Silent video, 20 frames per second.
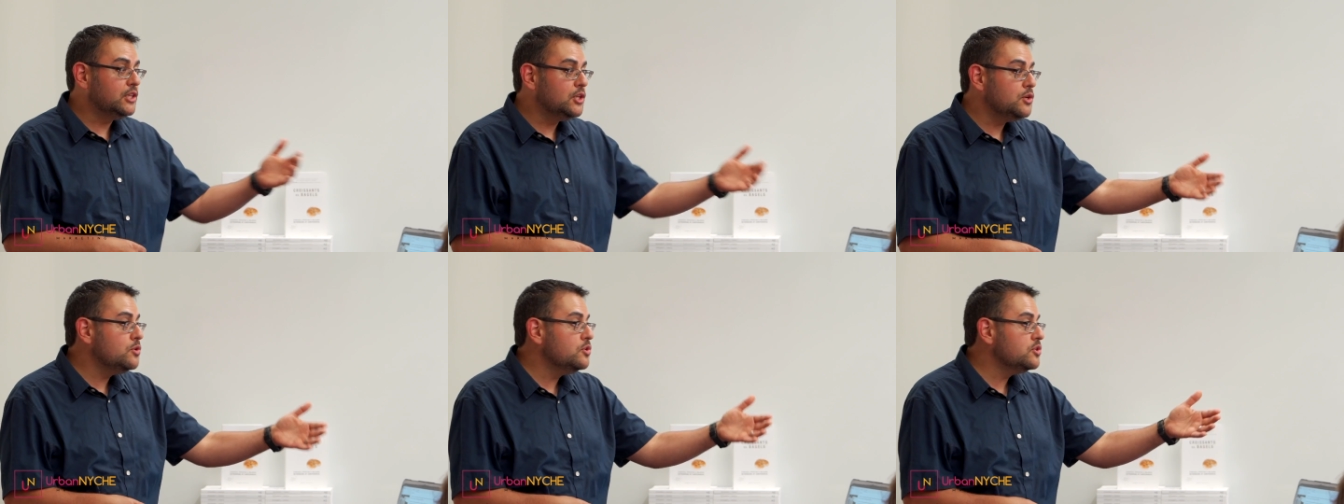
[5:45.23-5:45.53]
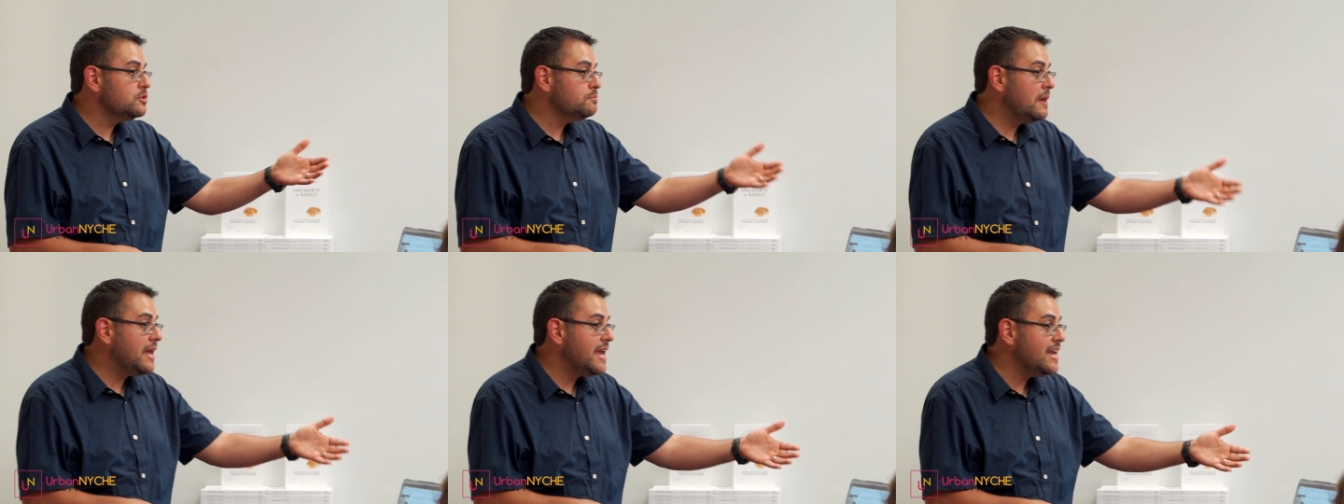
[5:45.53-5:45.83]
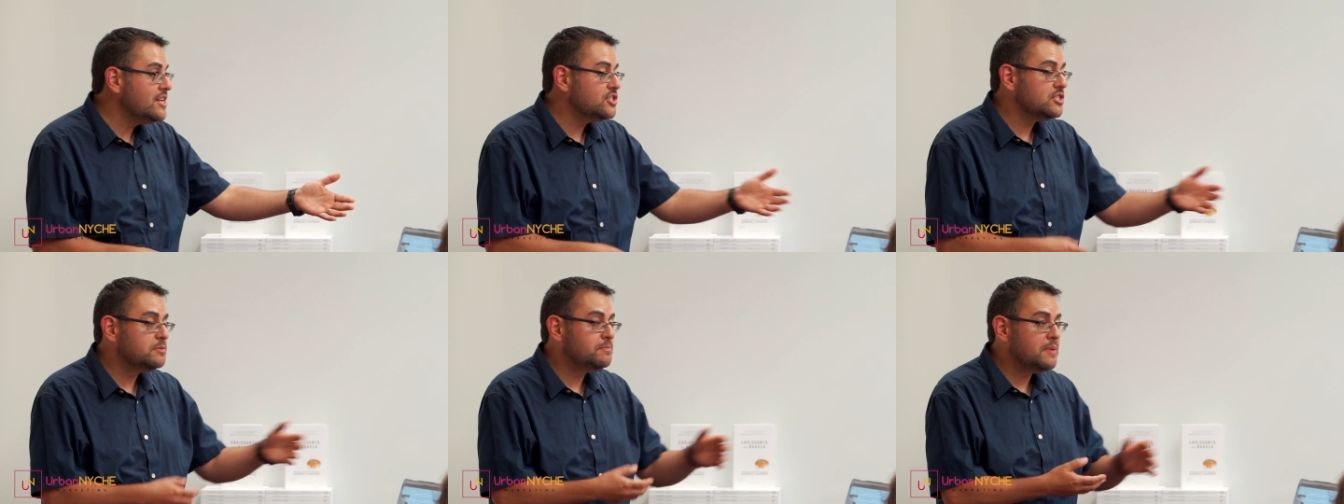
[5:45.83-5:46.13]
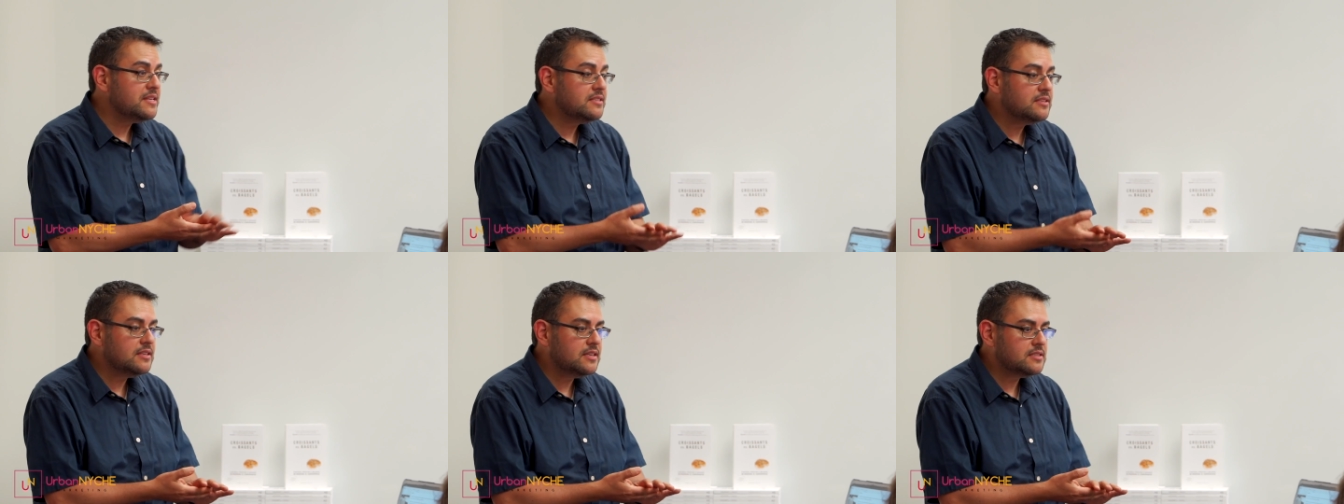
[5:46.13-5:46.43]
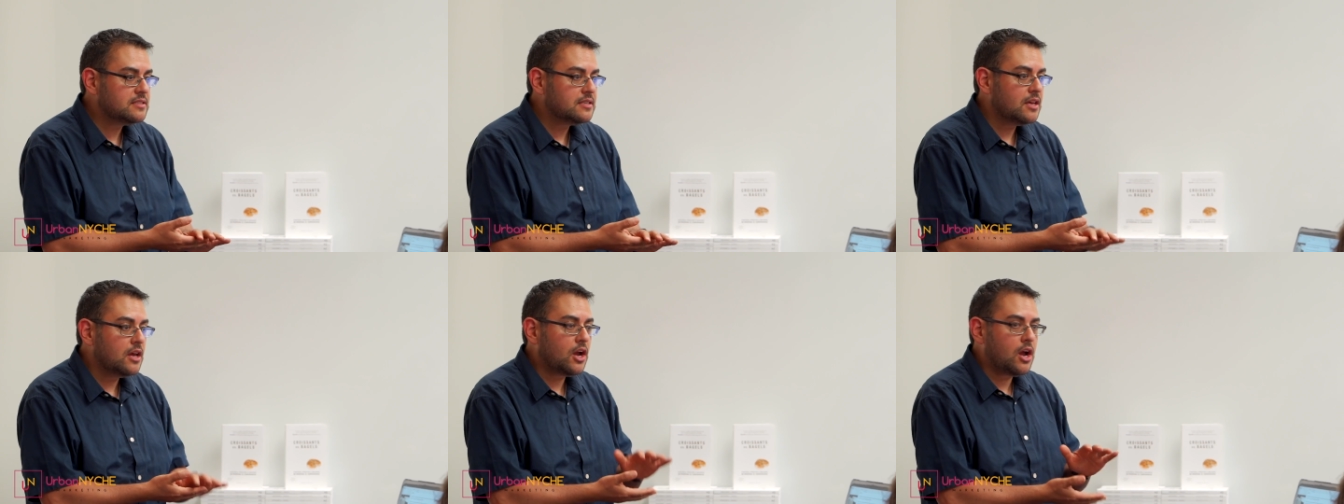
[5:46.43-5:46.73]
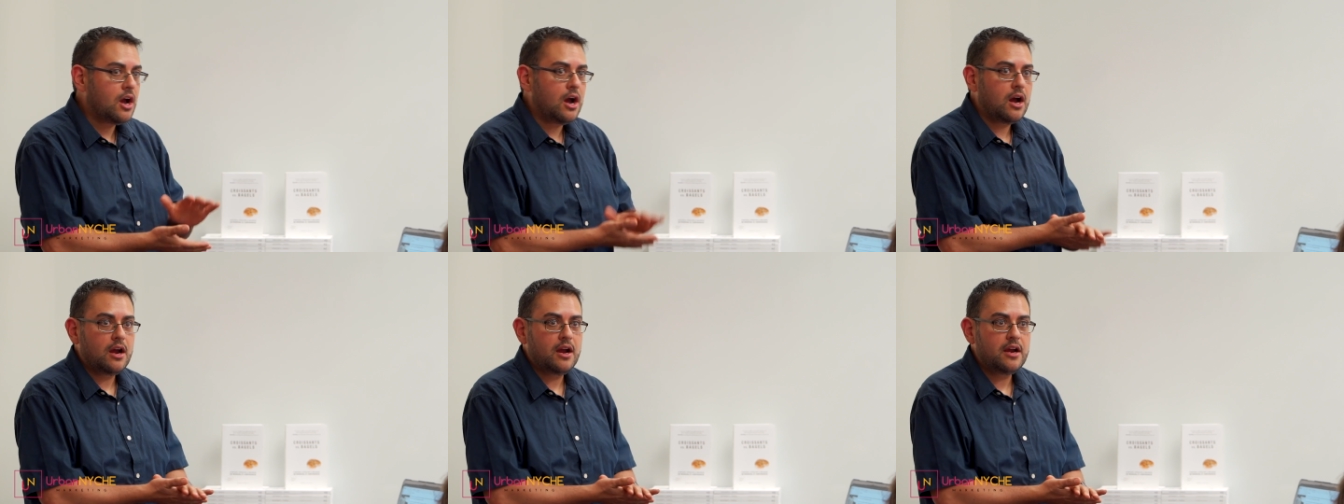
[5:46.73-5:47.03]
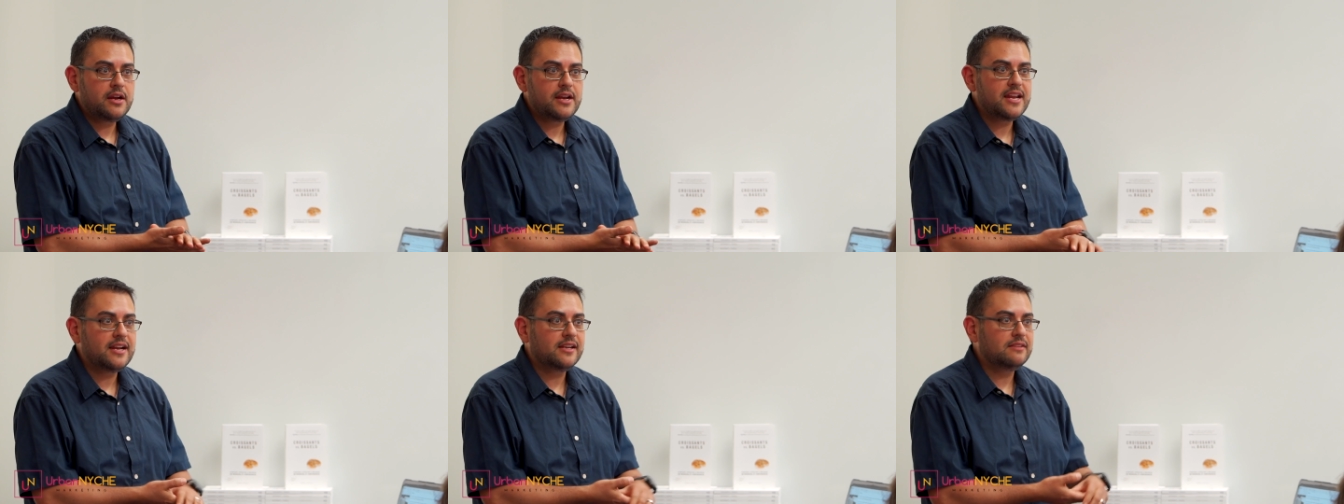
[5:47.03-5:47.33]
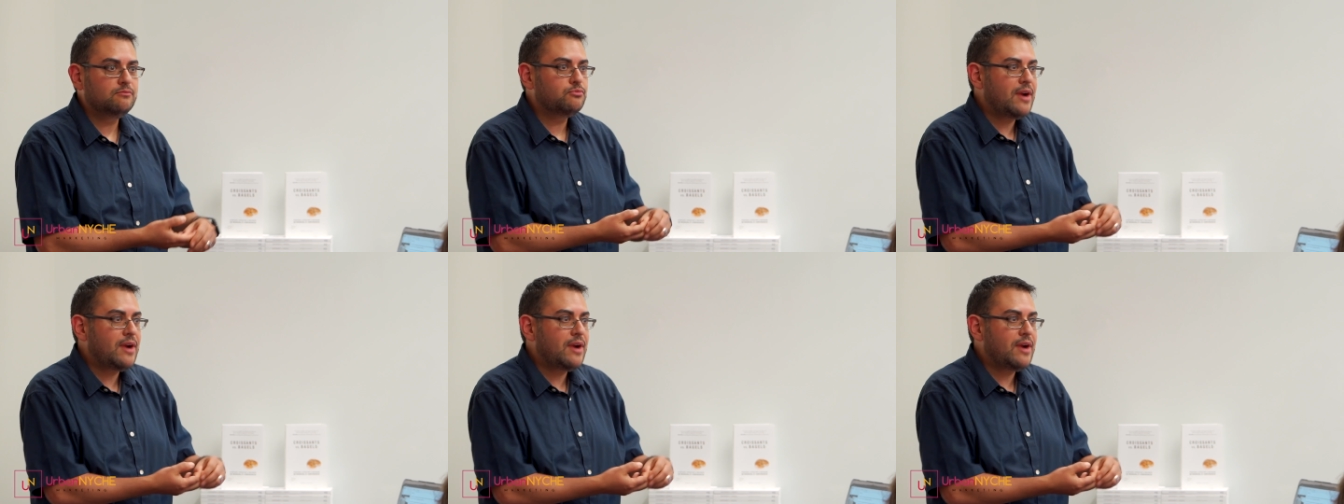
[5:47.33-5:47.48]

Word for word: lose Paige's business card in a